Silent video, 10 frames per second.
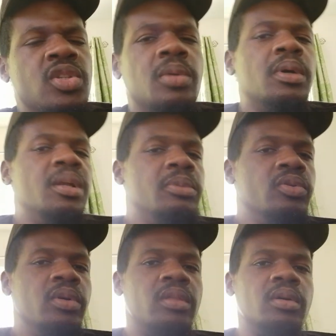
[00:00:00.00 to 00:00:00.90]
See, man, let me
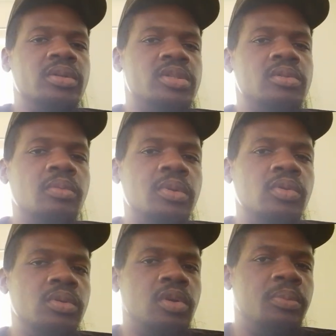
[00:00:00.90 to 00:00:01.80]
know your thoughts down
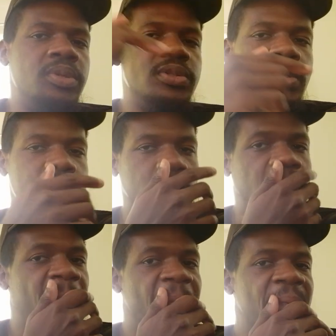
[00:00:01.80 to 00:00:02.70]
below in the comment
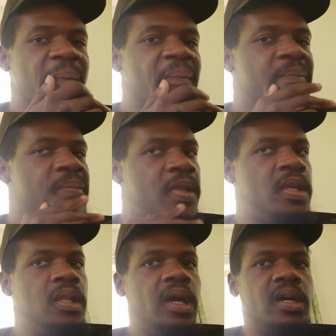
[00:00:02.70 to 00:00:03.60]
section.
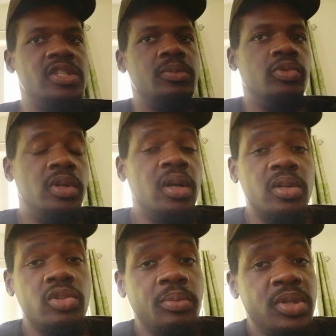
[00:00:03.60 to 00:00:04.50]
Like I said, bro,
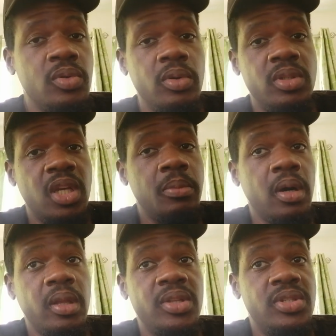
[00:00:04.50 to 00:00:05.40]
Donald Trump is going to get
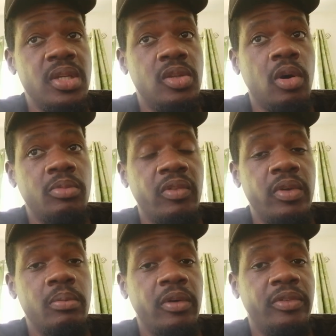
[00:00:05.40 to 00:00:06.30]
back that seat come
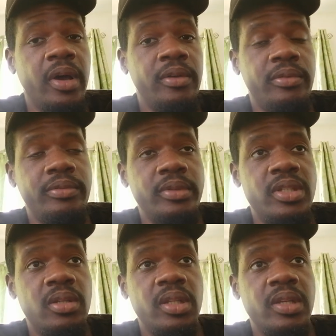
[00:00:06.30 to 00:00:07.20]
November 5.
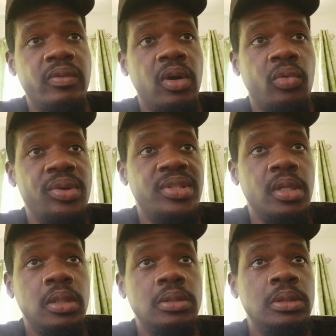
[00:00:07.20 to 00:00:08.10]
It's not even a
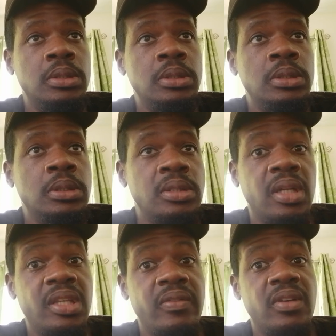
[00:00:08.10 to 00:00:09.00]
question. It's
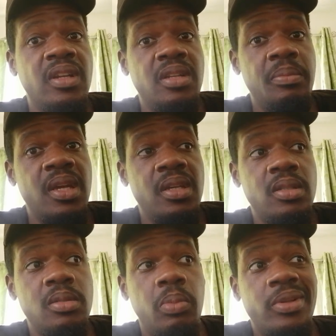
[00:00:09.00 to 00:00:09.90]
not even a
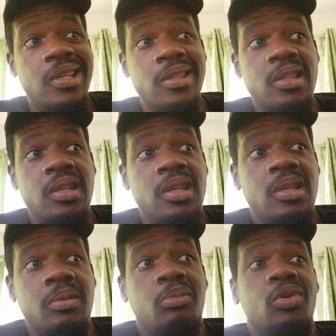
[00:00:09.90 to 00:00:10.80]
debate. But in
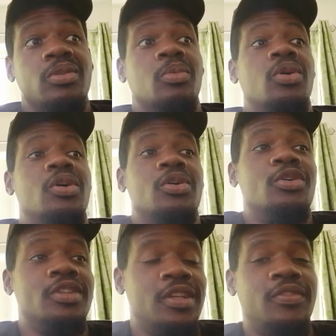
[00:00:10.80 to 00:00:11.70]
the but
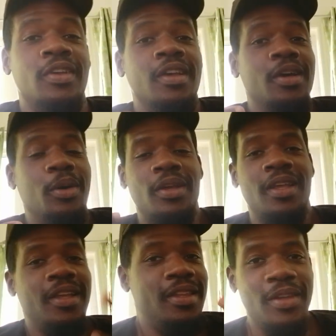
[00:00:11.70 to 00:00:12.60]
if
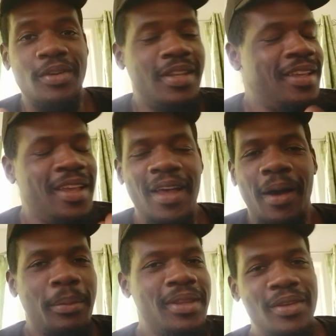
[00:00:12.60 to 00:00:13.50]
there,
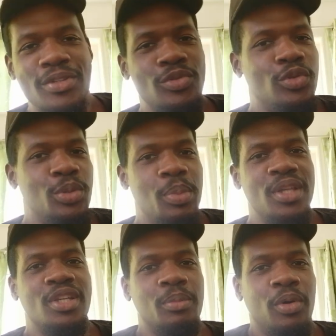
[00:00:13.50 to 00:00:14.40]
I mean, there's no
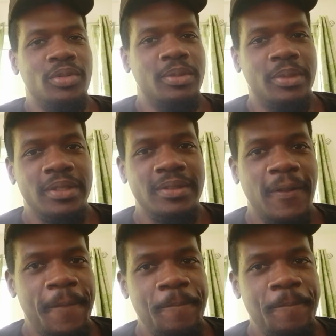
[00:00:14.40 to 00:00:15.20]
debate about it, man.